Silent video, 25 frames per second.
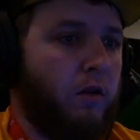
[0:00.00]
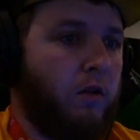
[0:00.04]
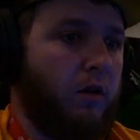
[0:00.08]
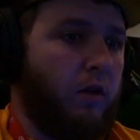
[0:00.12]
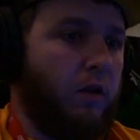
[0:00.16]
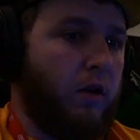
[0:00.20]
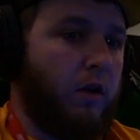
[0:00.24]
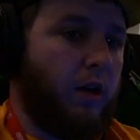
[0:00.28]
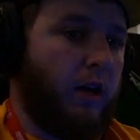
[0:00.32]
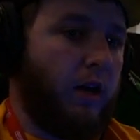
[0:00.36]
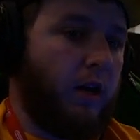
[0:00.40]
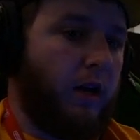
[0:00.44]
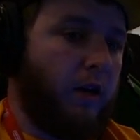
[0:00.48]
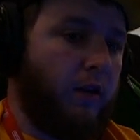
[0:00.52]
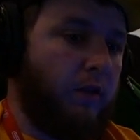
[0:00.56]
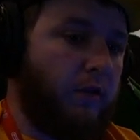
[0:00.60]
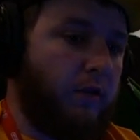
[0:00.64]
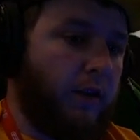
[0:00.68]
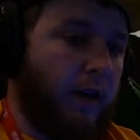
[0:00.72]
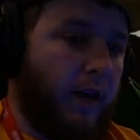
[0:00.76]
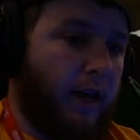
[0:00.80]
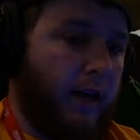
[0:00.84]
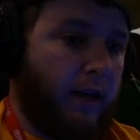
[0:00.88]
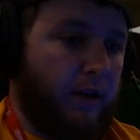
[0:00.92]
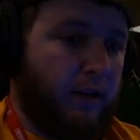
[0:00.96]
And
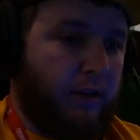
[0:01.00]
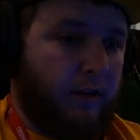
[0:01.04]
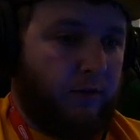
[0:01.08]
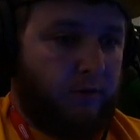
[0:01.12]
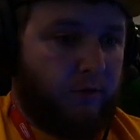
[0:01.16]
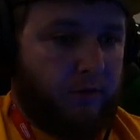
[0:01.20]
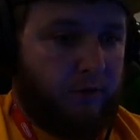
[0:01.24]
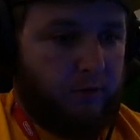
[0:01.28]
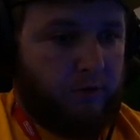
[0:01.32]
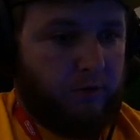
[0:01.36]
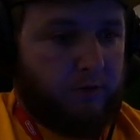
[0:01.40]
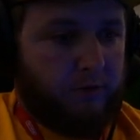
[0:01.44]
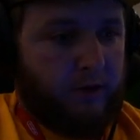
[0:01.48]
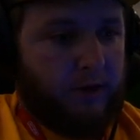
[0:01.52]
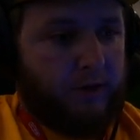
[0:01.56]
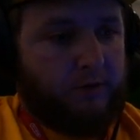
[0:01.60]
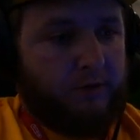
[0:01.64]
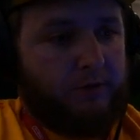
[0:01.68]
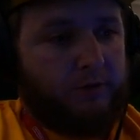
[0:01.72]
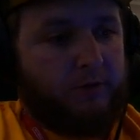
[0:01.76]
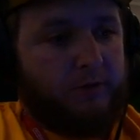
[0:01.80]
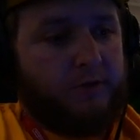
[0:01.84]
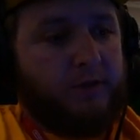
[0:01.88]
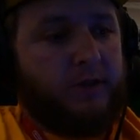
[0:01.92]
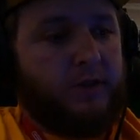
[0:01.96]
that is
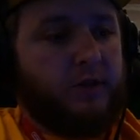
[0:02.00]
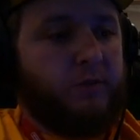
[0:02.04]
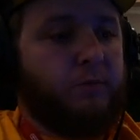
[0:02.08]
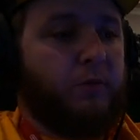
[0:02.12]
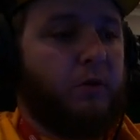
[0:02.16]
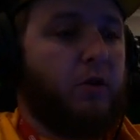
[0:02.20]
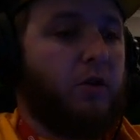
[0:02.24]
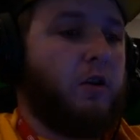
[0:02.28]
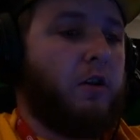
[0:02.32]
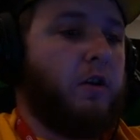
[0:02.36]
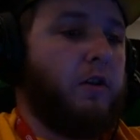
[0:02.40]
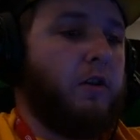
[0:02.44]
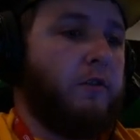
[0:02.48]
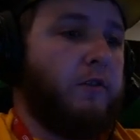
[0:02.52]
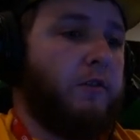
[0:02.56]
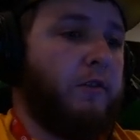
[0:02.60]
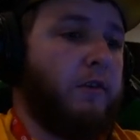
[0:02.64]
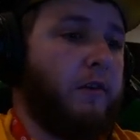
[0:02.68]
Uniracer 6 bronze.